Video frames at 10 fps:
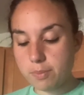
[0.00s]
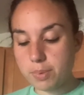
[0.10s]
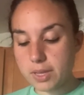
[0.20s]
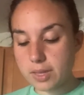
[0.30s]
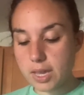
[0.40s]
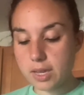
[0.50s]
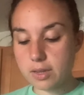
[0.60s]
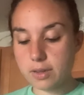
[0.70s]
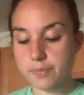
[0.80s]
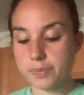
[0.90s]
bit
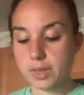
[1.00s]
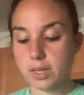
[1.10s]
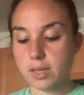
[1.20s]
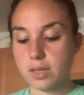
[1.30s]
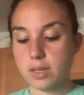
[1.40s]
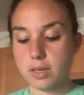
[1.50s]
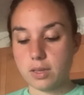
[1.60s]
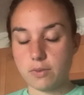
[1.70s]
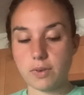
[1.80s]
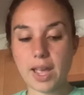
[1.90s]
like
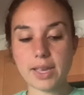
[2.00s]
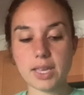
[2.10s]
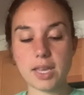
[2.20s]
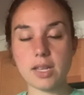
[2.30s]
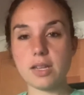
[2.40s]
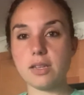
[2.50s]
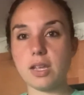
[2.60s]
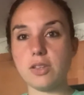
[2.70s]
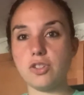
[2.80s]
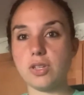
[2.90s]
ragged
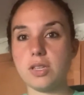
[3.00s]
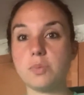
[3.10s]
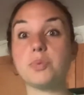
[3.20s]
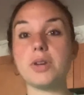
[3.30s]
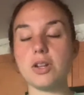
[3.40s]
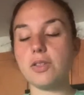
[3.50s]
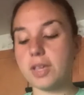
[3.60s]
and just brittle.